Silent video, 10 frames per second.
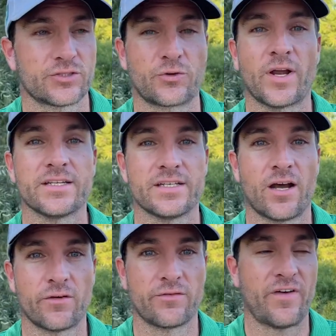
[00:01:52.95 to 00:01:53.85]
crazy
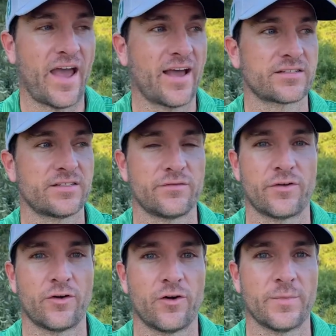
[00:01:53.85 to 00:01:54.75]
how fast and
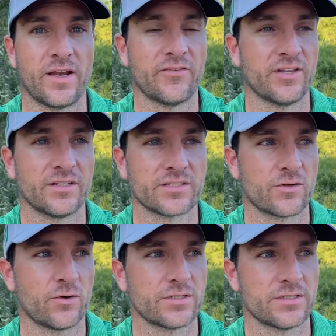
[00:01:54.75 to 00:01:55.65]
firm and everything this
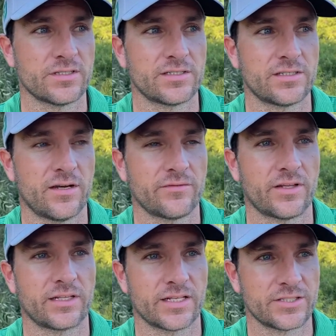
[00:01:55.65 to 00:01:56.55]
course is. It's tough.
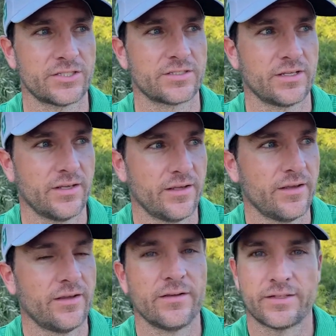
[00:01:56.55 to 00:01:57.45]
Like let's
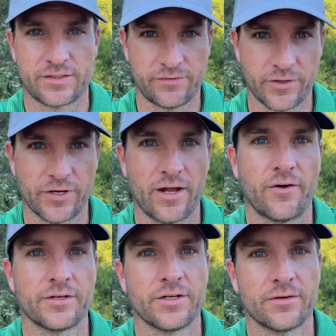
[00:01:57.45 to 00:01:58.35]
figure it
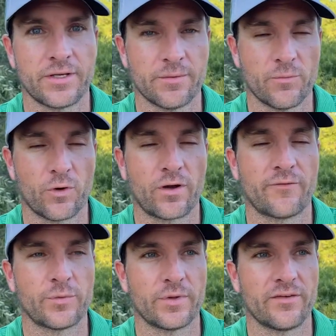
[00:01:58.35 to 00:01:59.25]
out. You know, get more
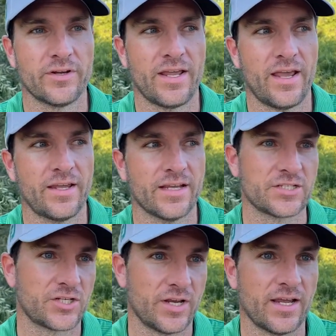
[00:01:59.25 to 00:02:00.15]
comfortable every day.
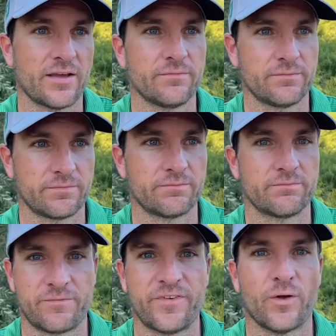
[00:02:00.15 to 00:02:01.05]
Yesterday I
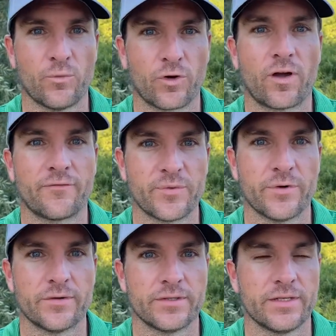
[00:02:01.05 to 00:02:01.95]
felt more
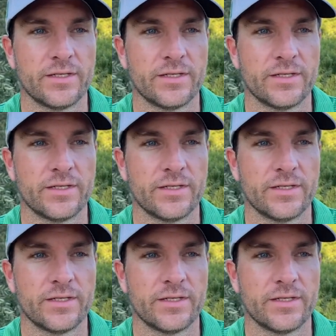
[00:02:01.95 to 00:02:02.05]
comfortable.